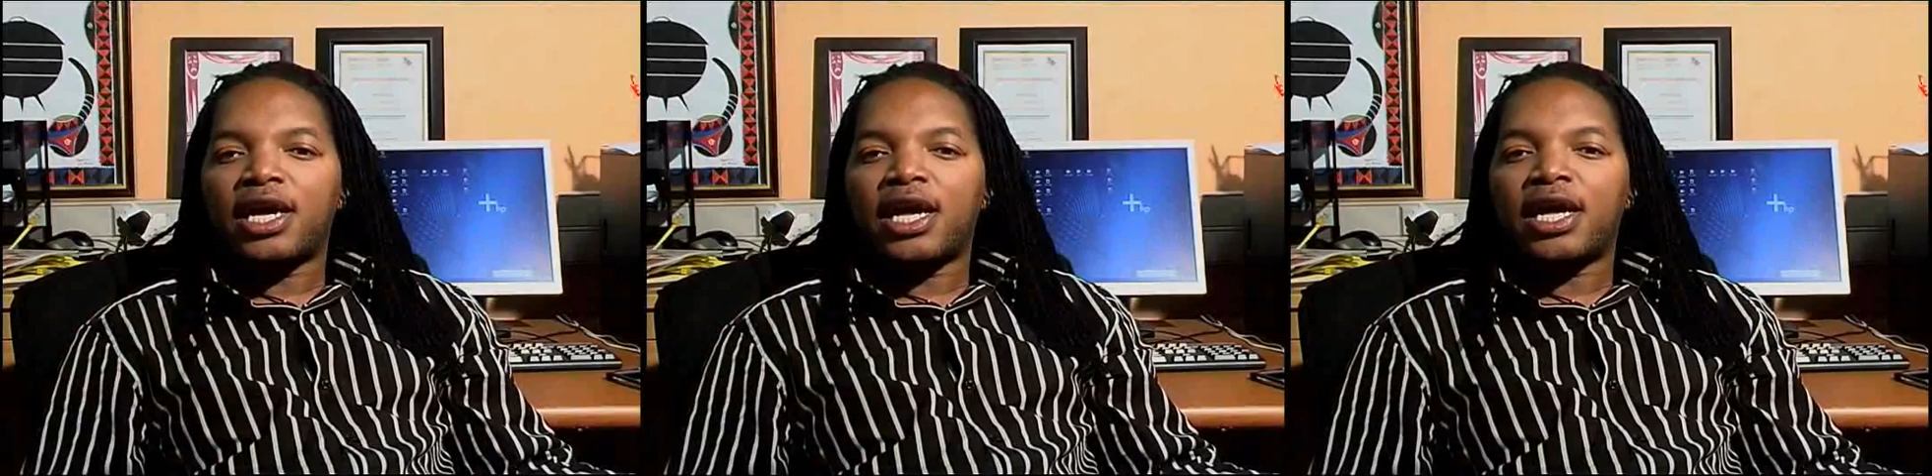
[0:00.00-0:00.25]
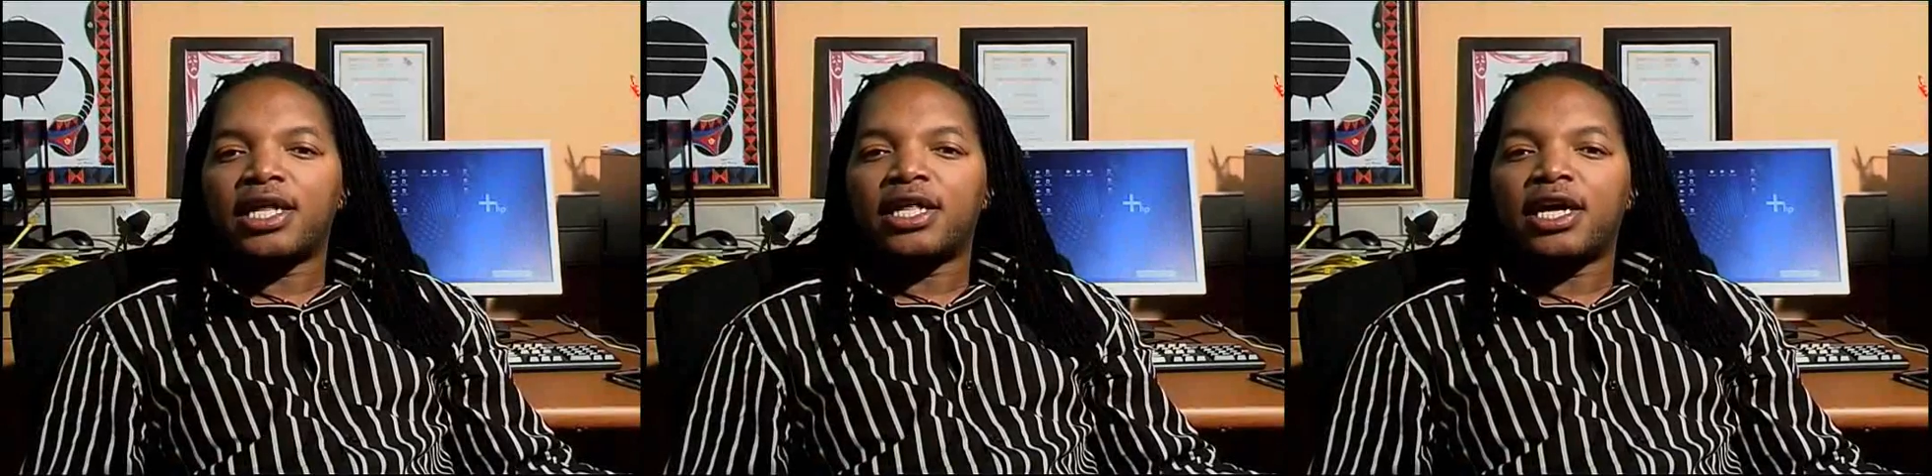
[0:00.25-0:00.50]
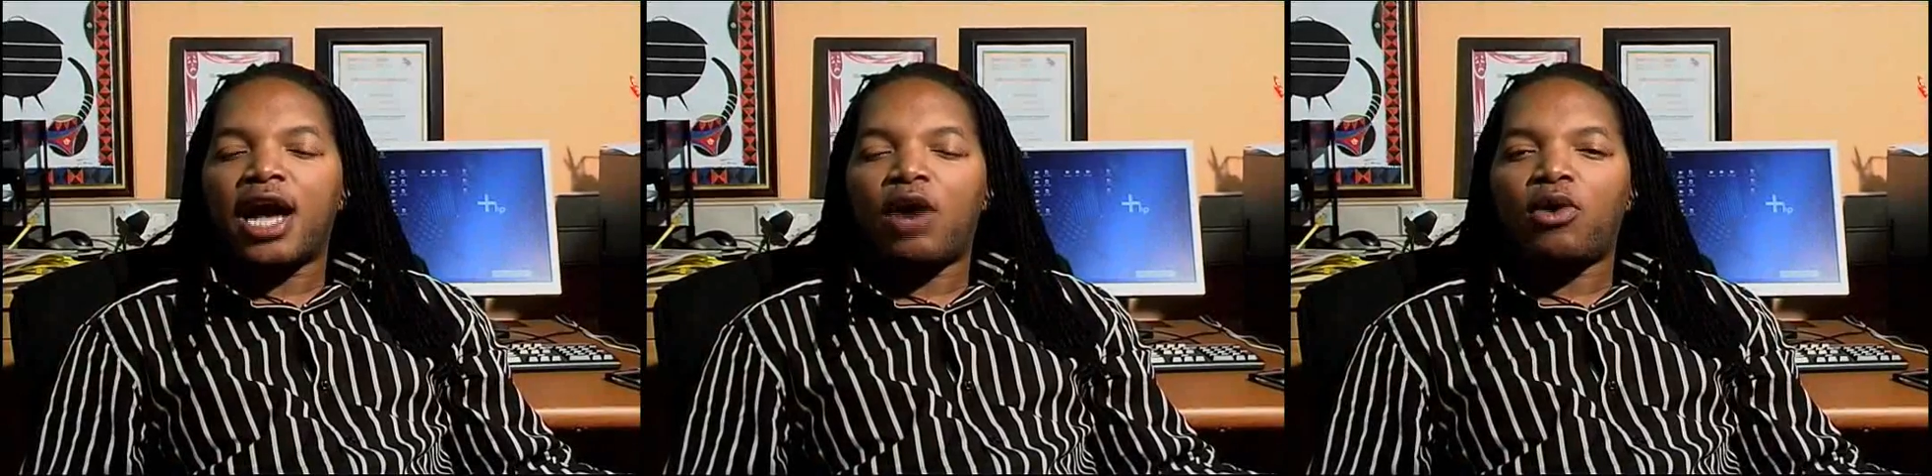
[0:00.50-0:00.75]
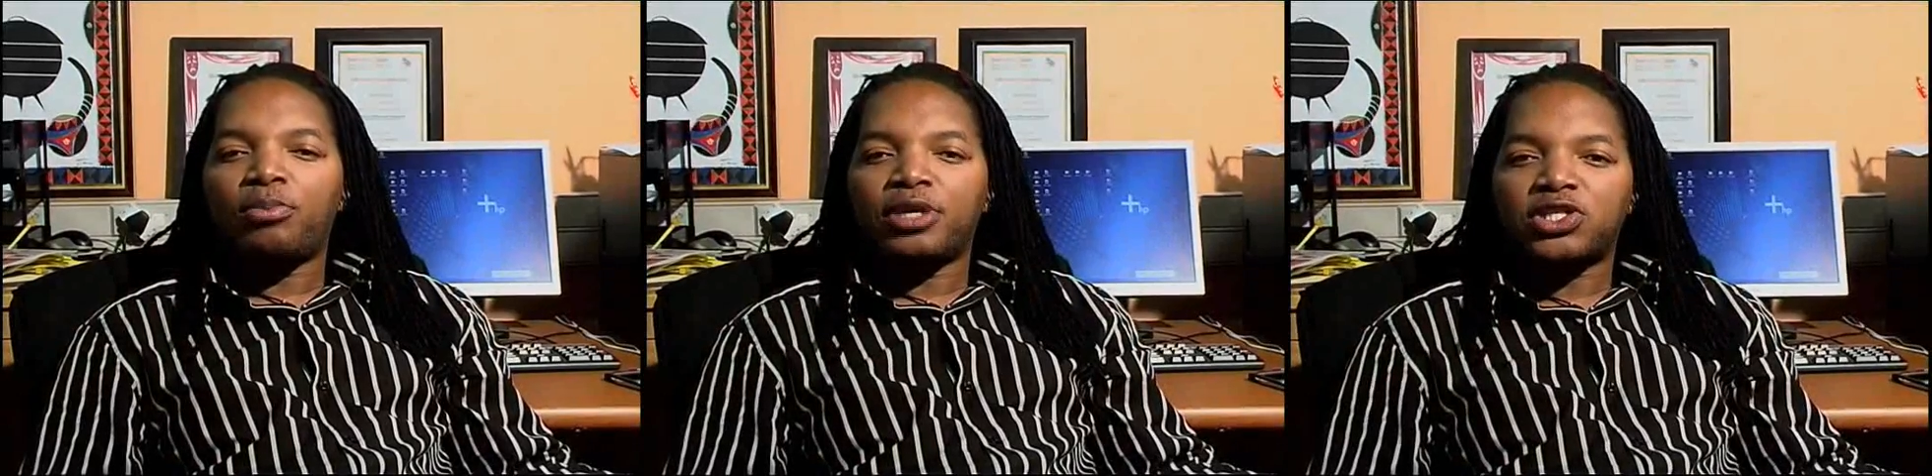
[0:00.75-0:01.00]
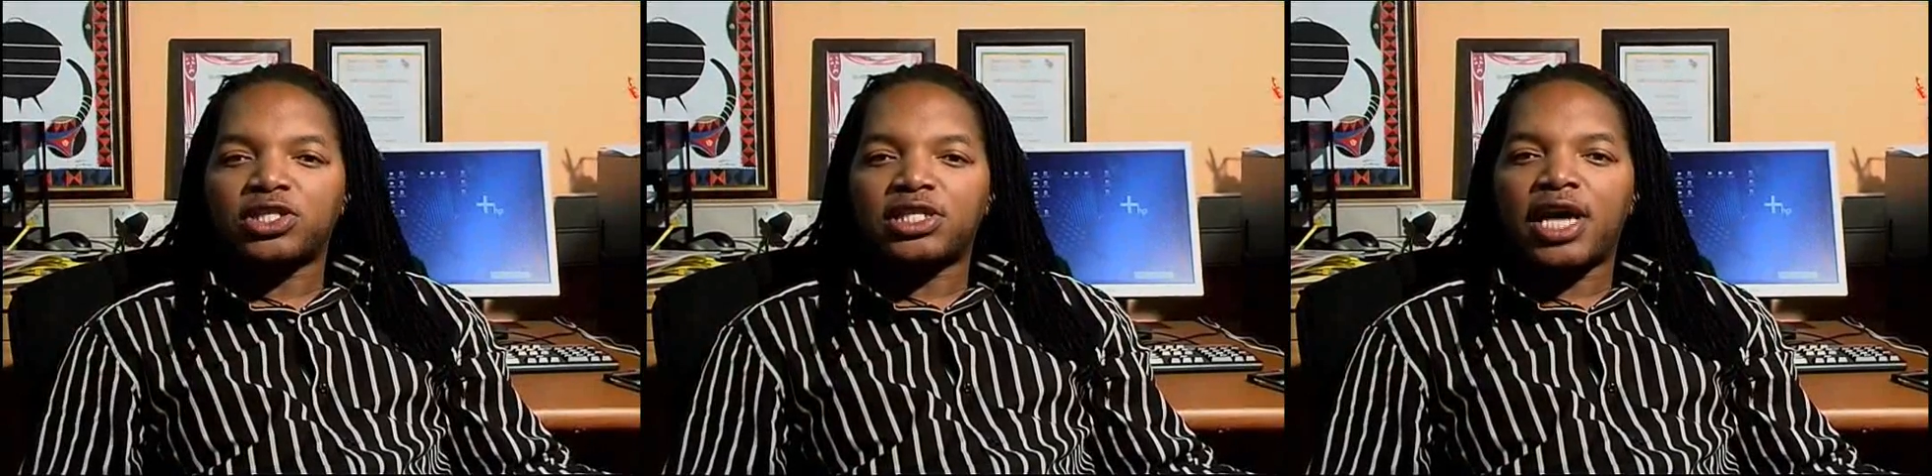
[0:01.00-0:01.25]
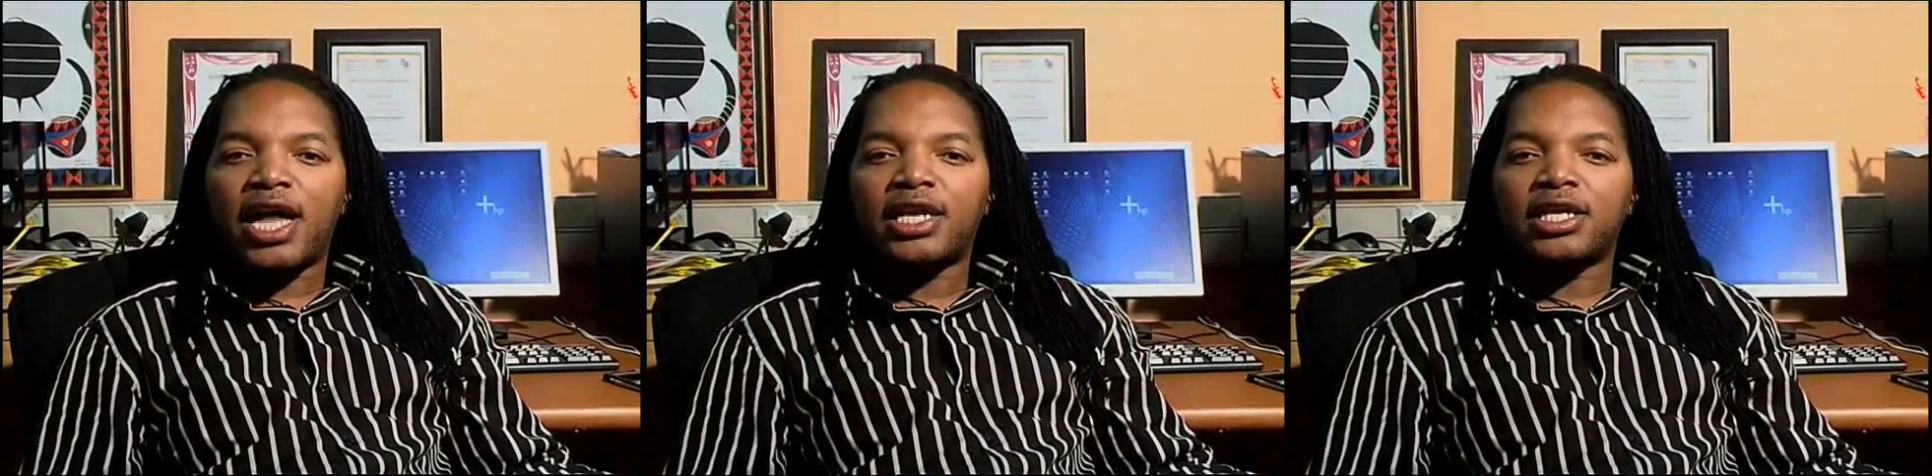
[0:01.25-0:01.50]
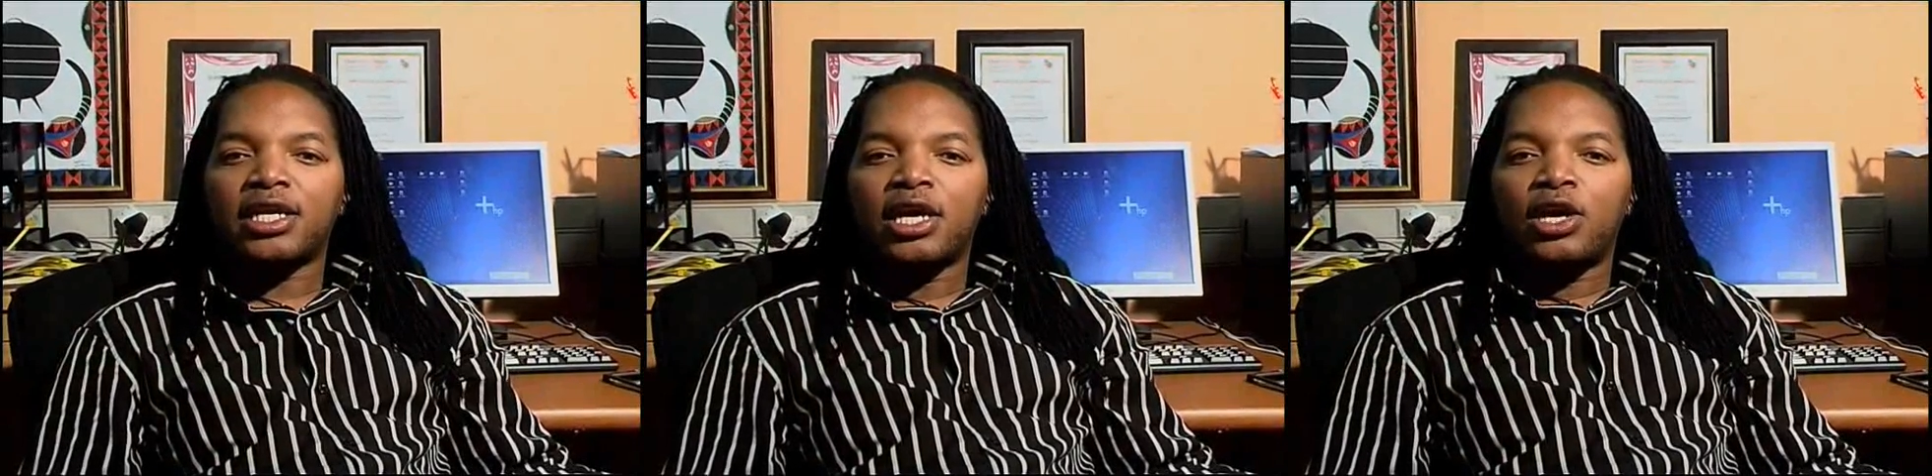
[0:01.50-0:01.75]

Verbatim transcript: uh, our mission and